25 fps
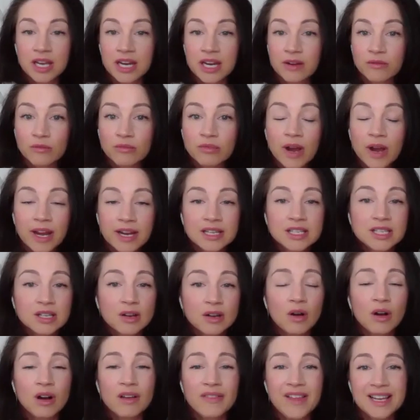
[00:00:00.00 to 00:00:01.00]
getting right
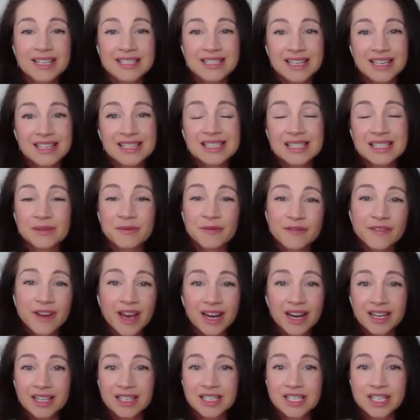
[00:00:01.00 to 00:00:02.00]
into all that dense
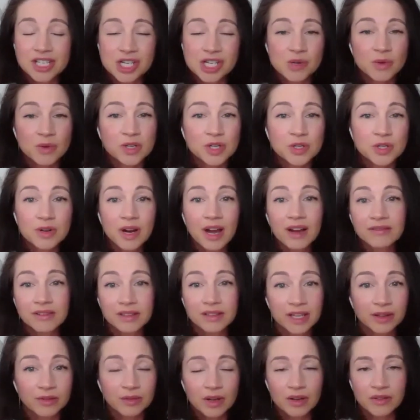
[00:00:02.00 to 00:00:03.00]
lymphatic tissue and
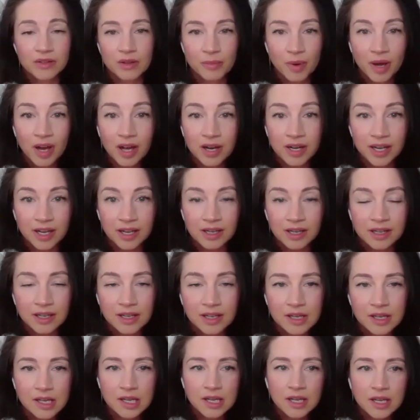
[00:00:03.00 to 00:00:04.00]
traveling throughout the body.